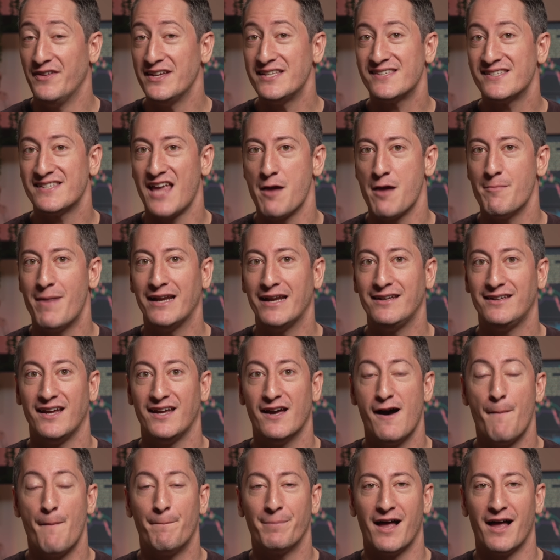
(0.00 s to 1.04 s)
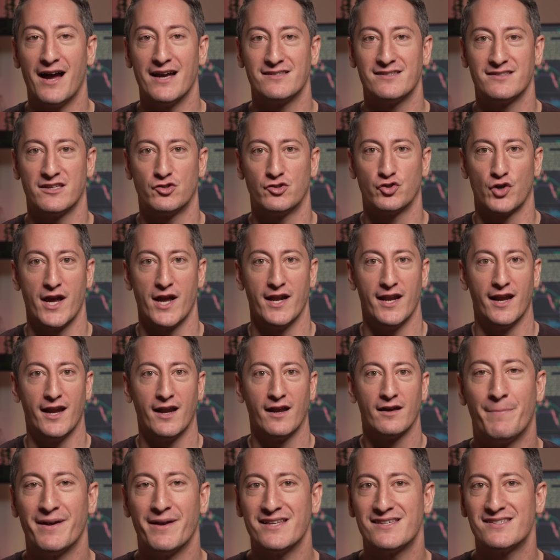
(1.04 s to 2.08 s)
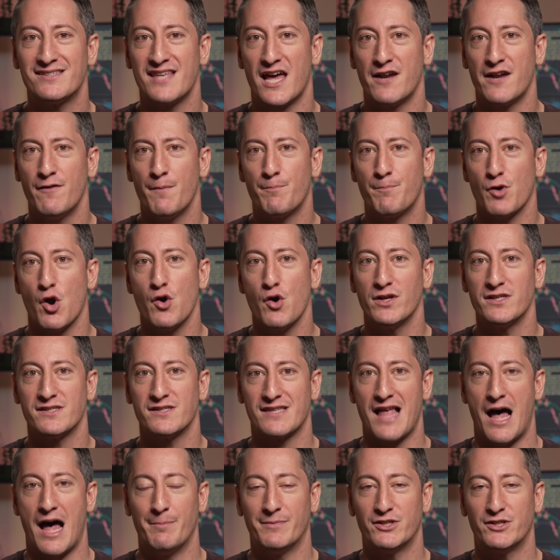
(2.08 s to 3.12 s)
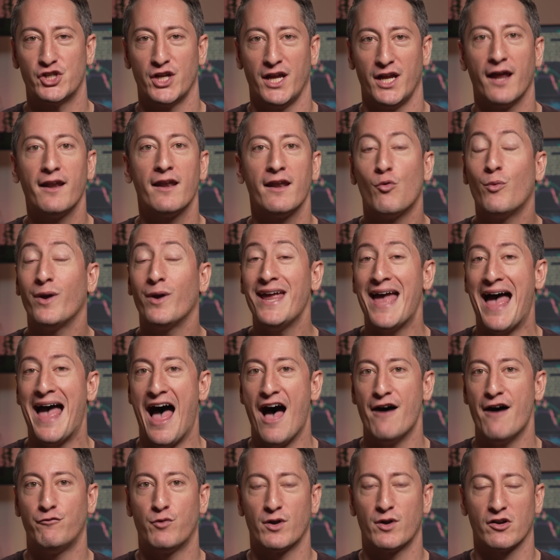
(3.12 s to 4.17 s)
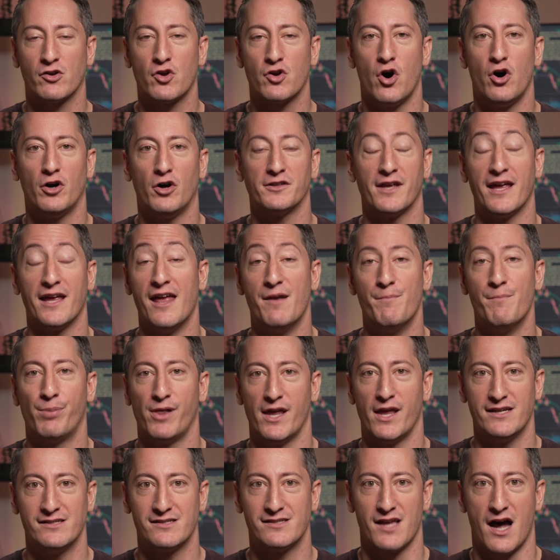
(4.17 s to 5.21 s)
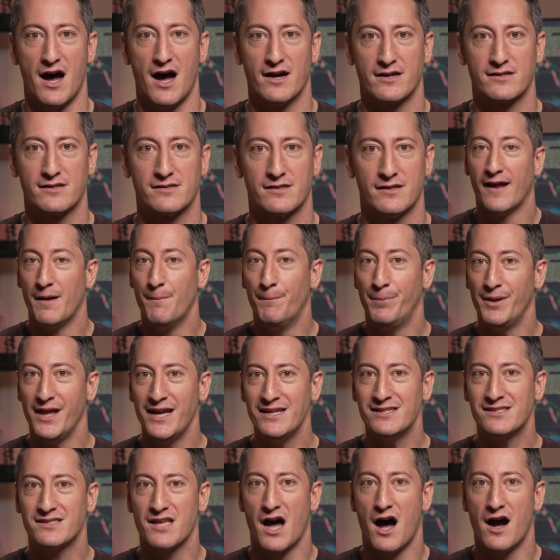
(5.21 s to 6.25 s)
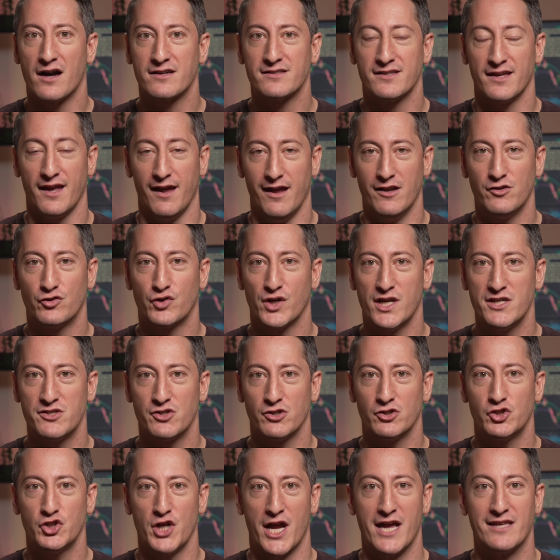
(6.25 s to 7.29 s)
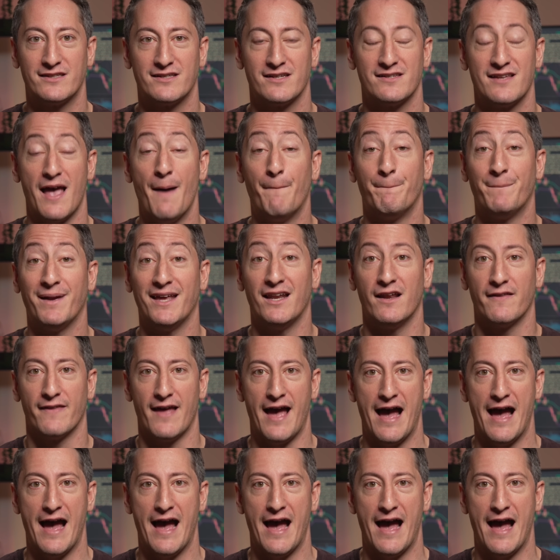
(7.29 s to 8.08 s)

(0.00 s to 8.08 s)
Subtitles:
this same idea applies to trading. But instead of a broken slot machine, we have what are called in-play stocks. In-play stocks increase your chances at beating the